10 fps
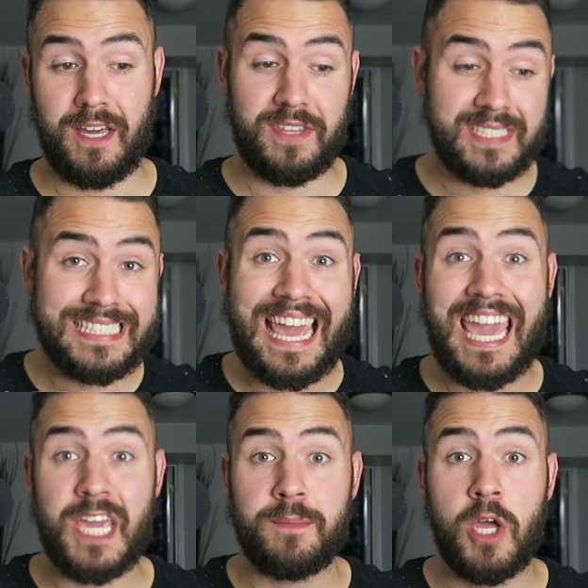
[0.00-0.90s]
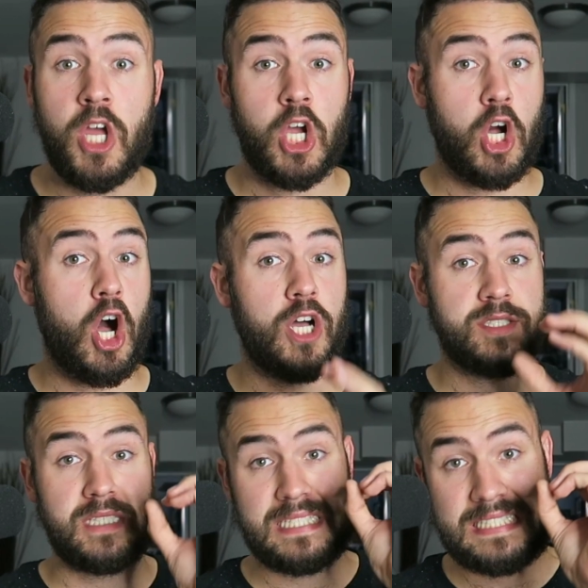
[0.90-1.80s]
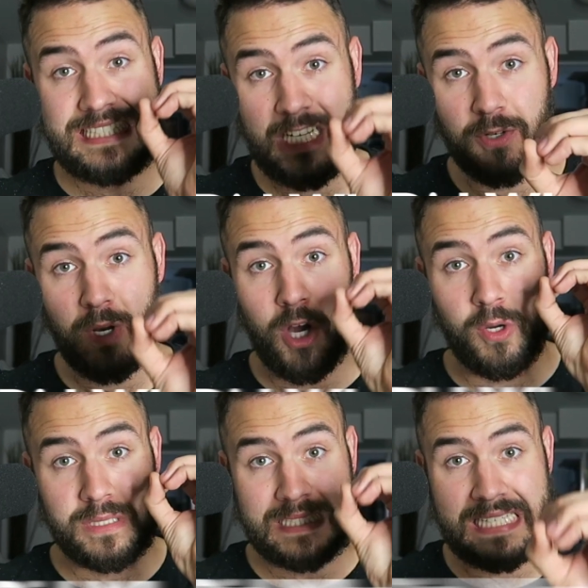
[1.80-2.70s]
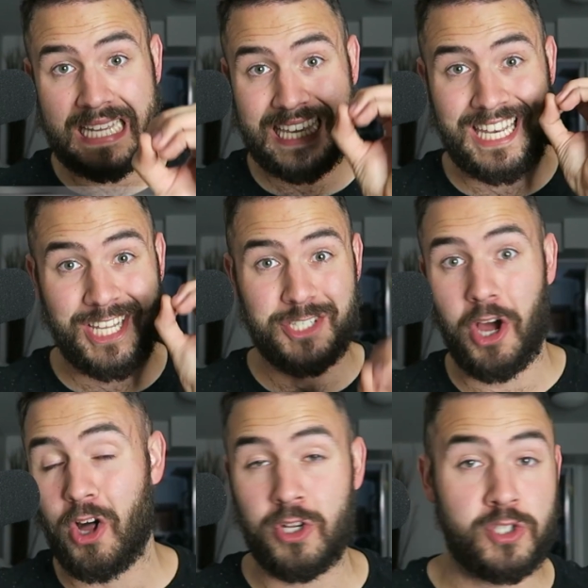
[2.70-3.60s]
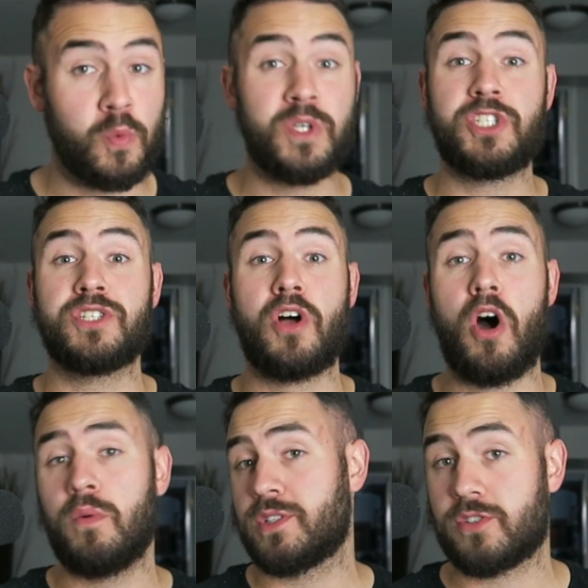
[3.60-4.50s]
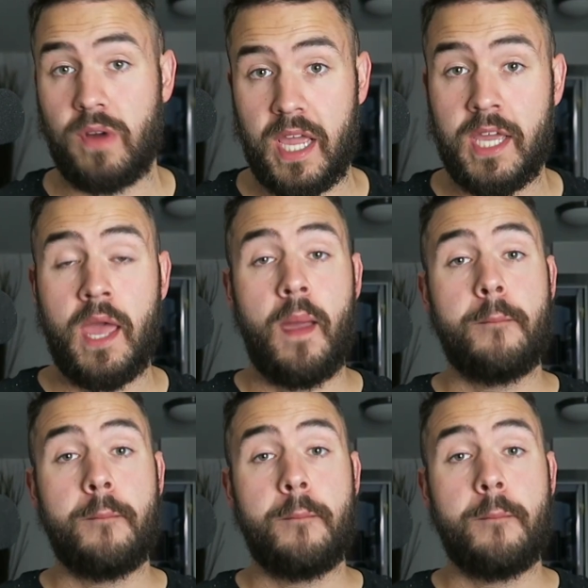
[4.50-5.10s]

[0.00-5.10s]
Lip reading: Now this game costs $0, which is always great,